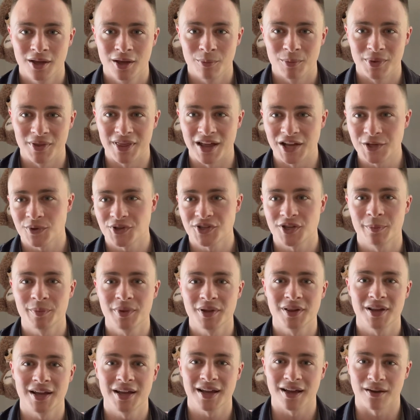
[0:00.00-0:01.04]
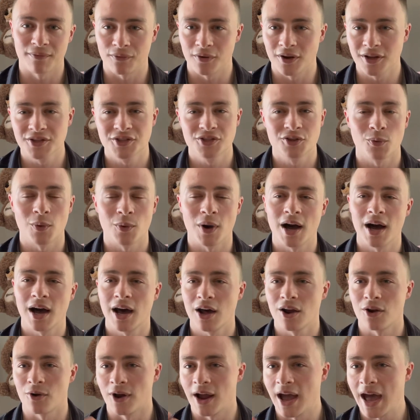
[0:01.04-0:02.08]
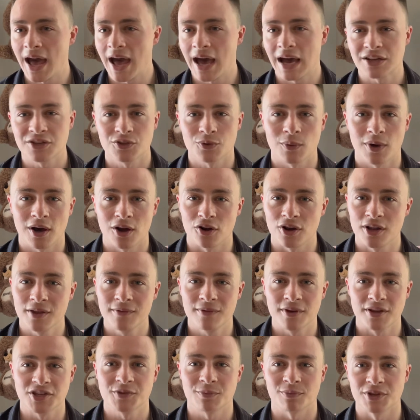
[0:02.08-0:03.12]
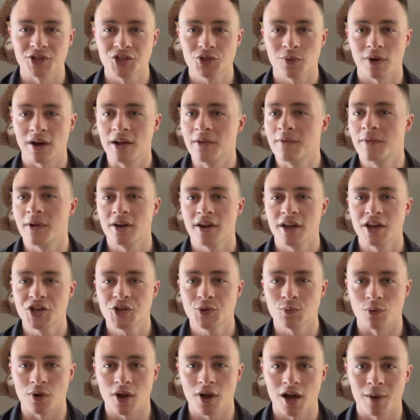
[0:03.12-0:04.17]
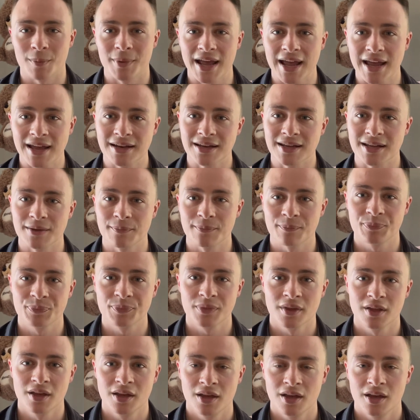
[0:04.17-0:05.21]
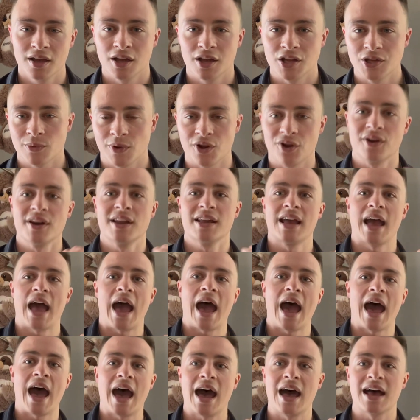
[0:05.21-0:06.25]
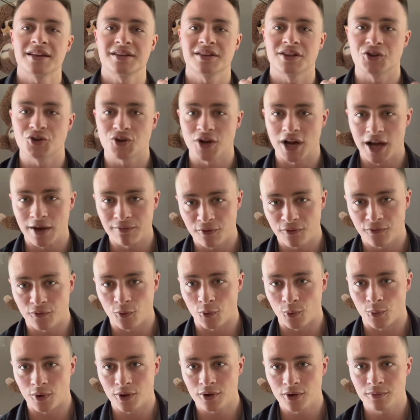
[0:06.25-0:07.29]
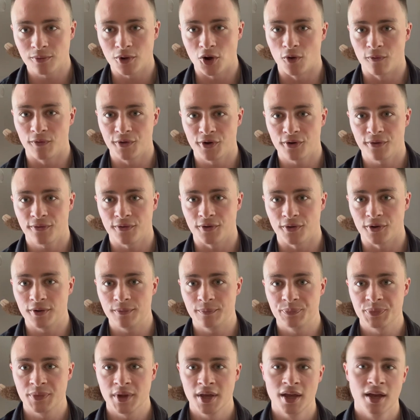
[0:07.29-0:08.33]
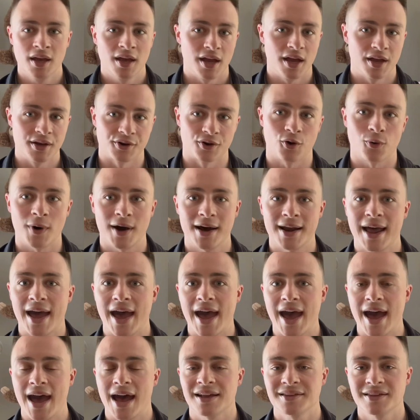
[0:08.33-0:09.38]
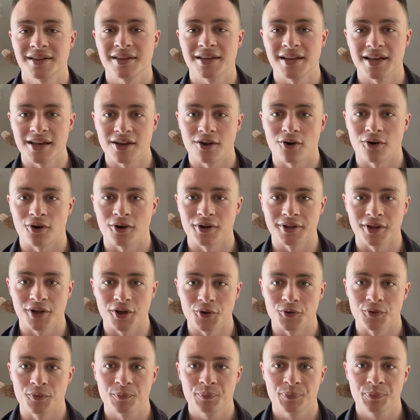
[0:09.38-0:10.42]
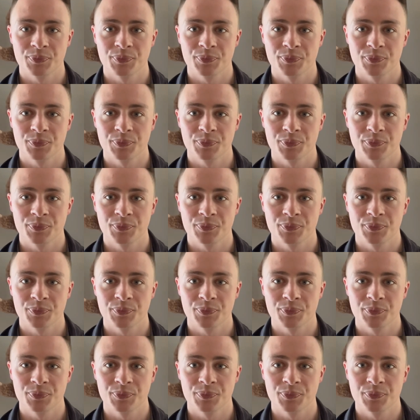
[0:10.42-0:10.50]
but that's where something like a front squat or a hack squat or even a split squat variation will come in handy, where your knee has to travel forward over your foot and your quad has to take on load.